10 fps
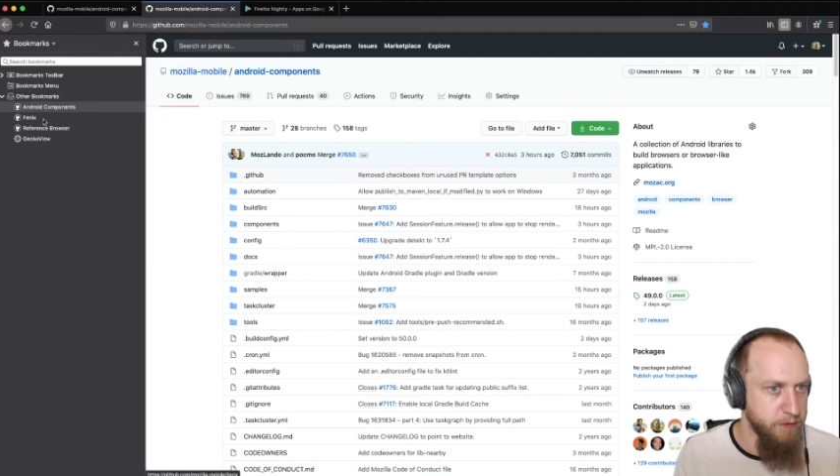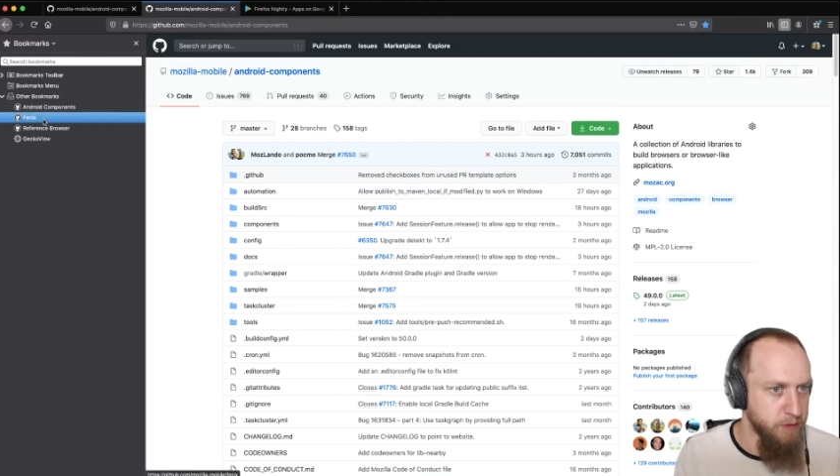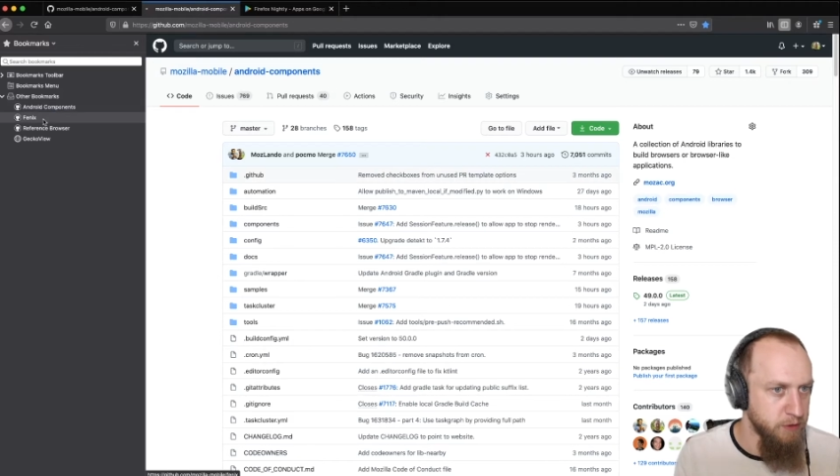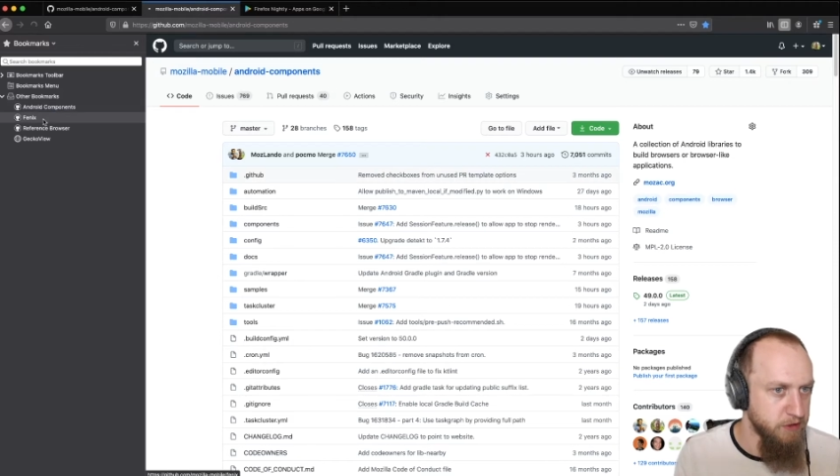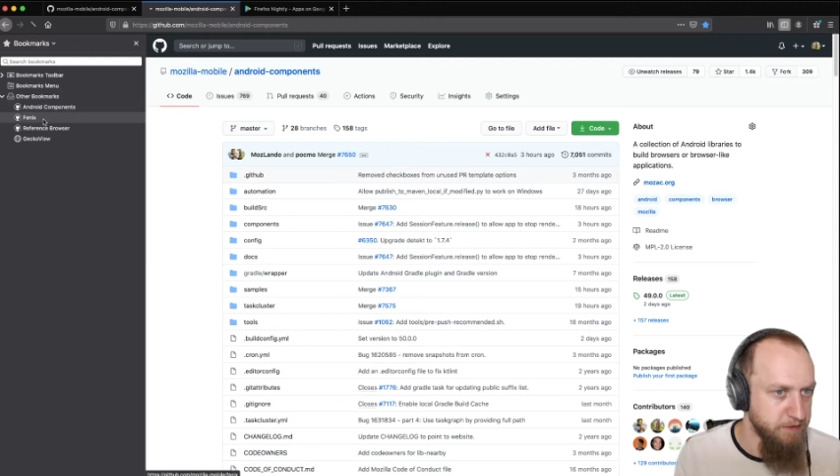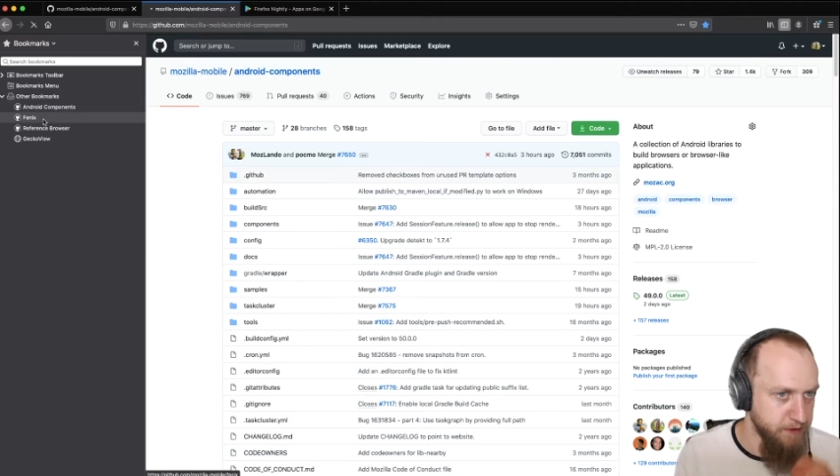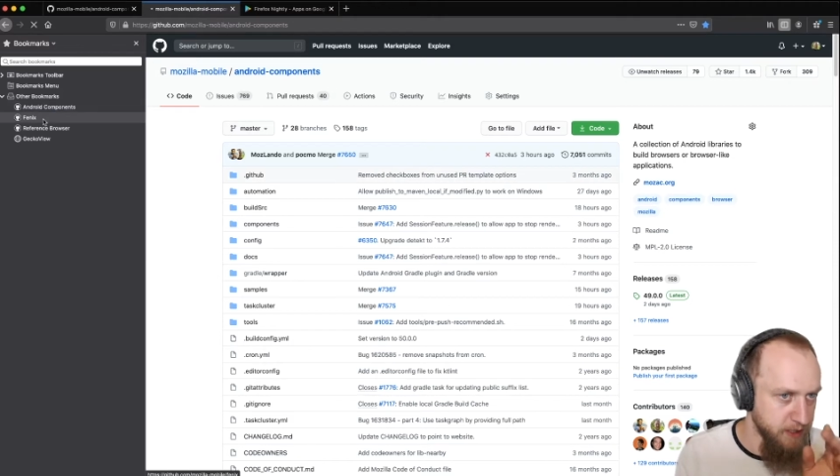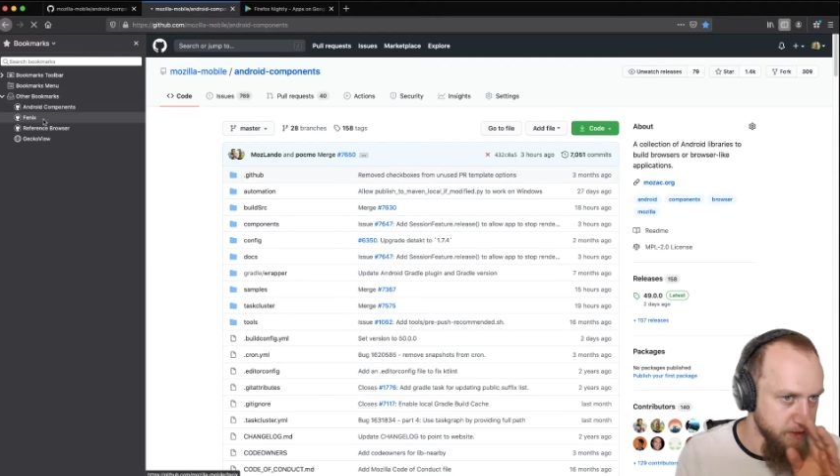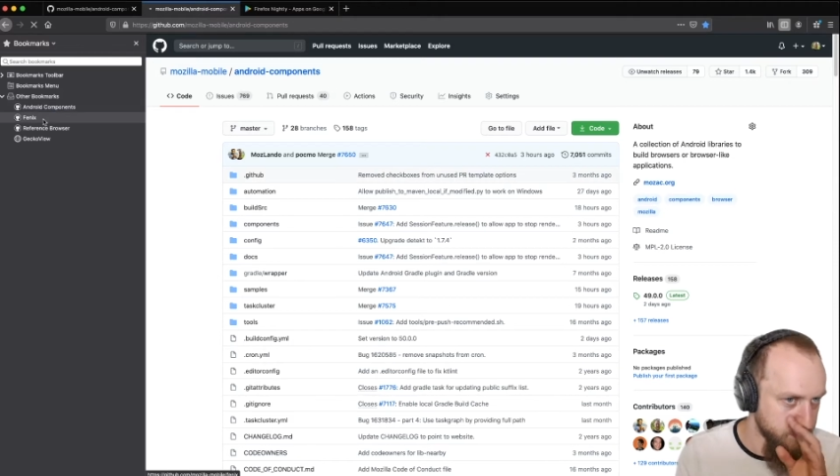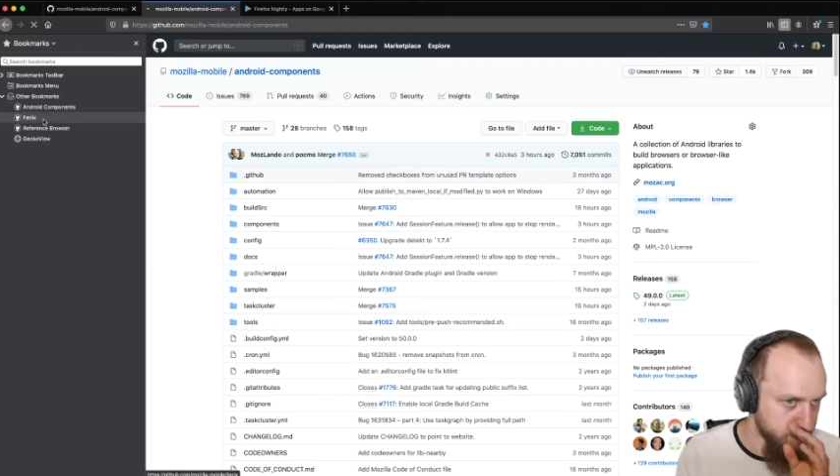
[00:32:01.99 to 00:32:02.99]
to the Phoenix
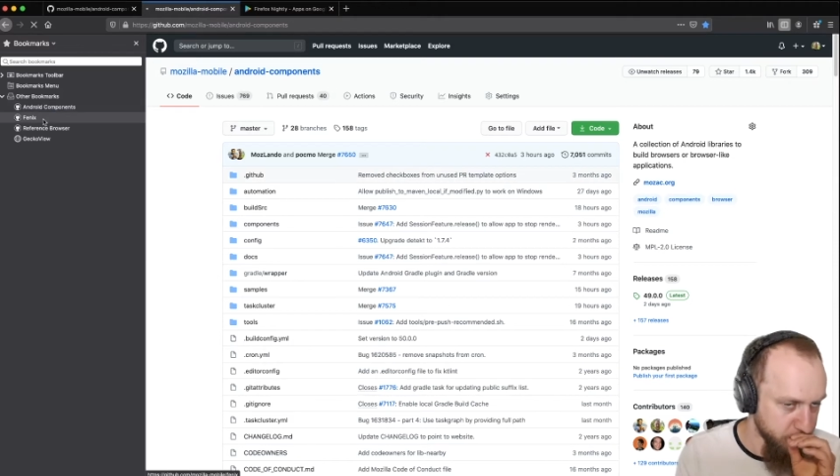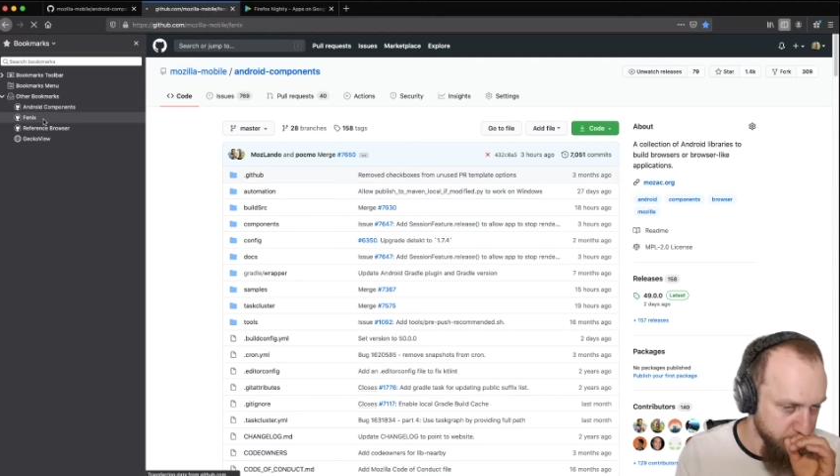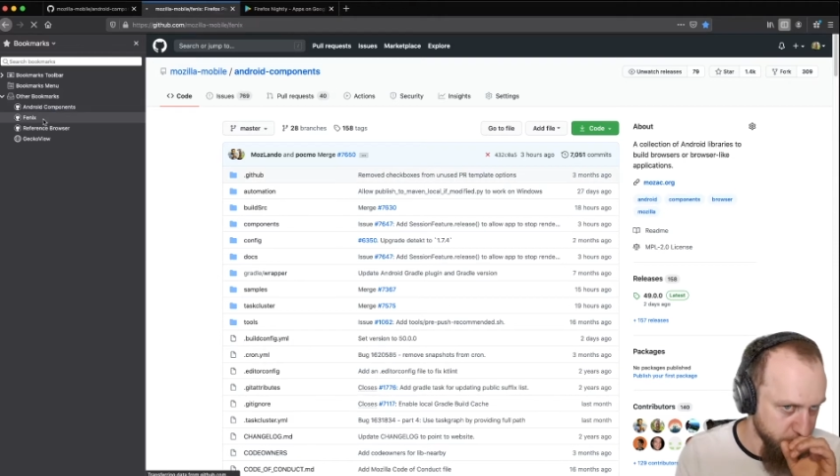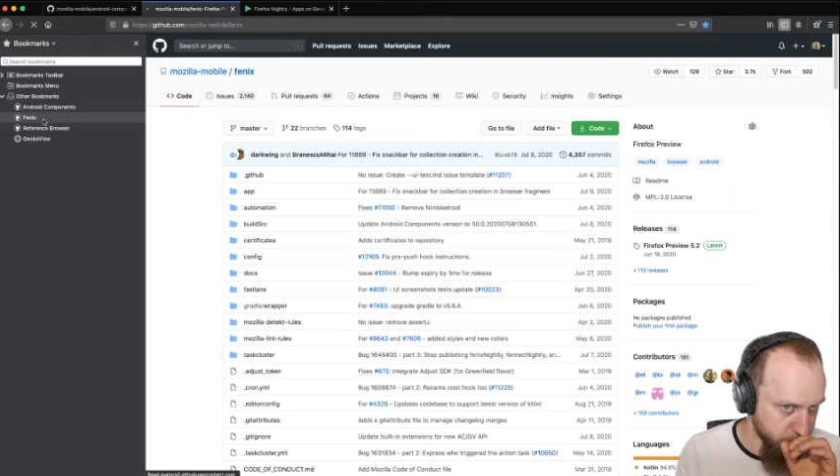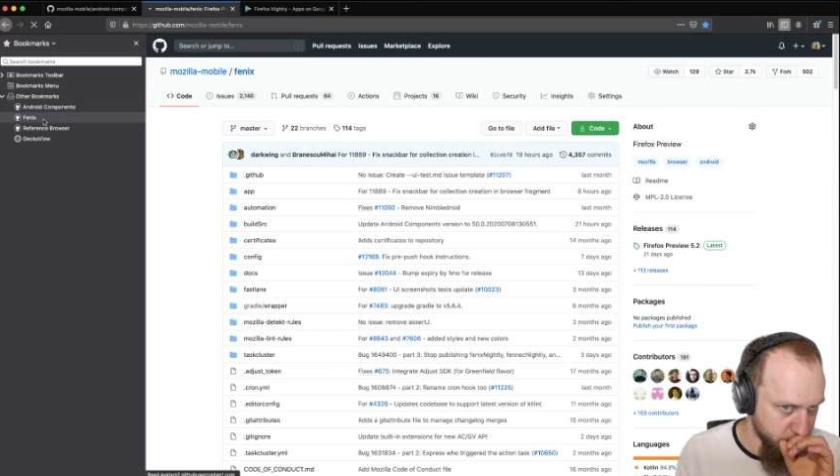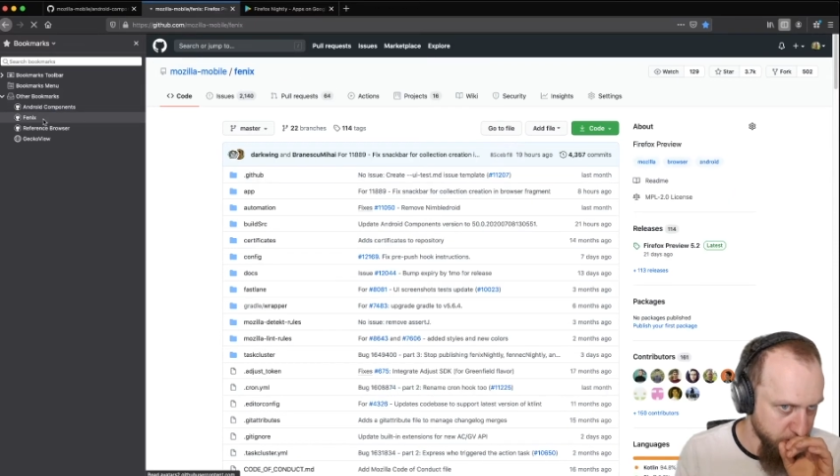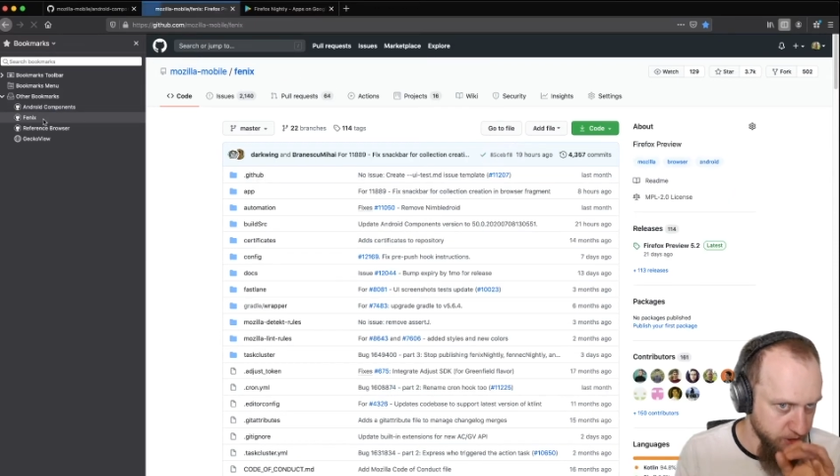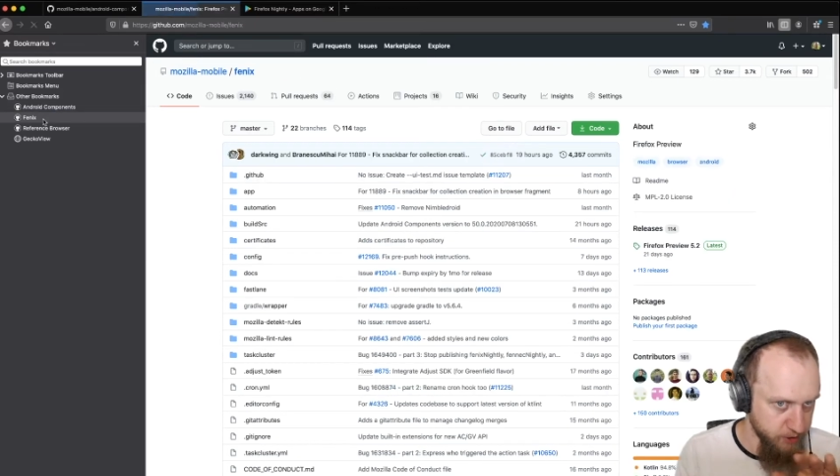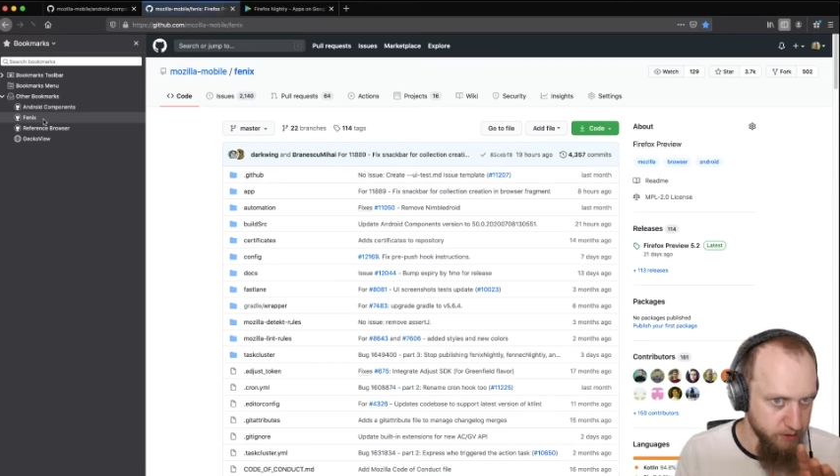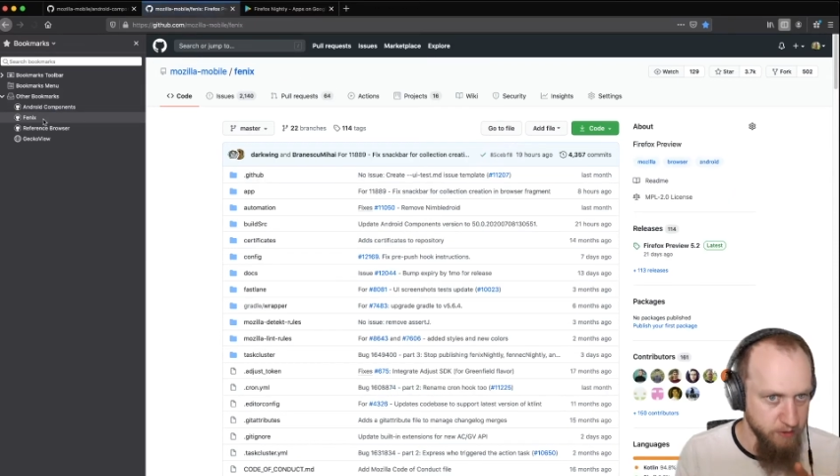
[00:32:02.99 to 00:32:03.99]
repository that I
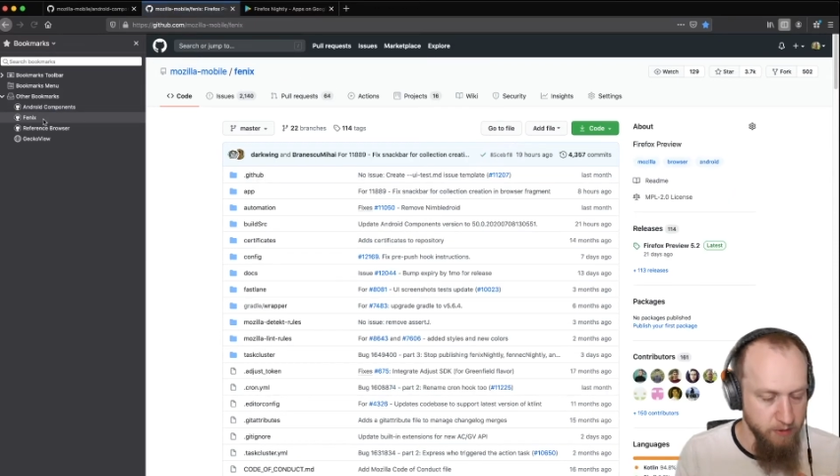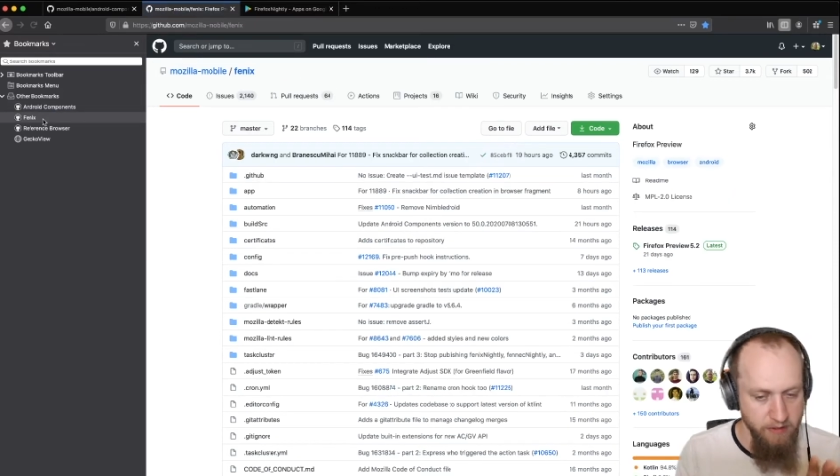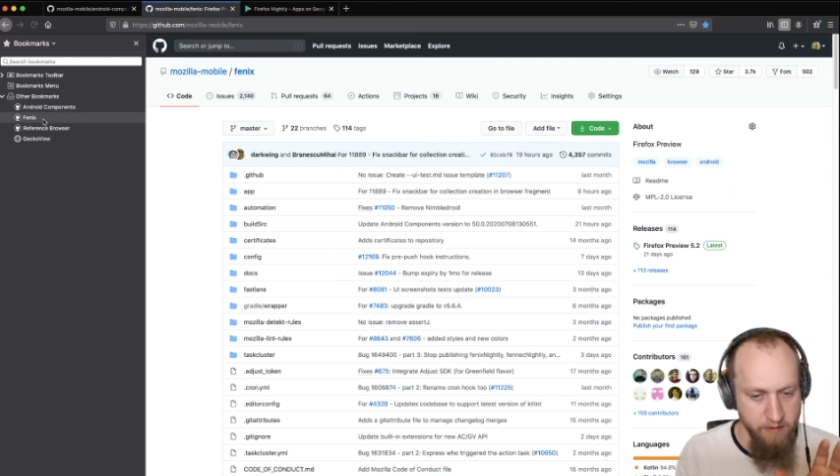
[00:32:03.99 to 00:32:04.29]
showed earlier,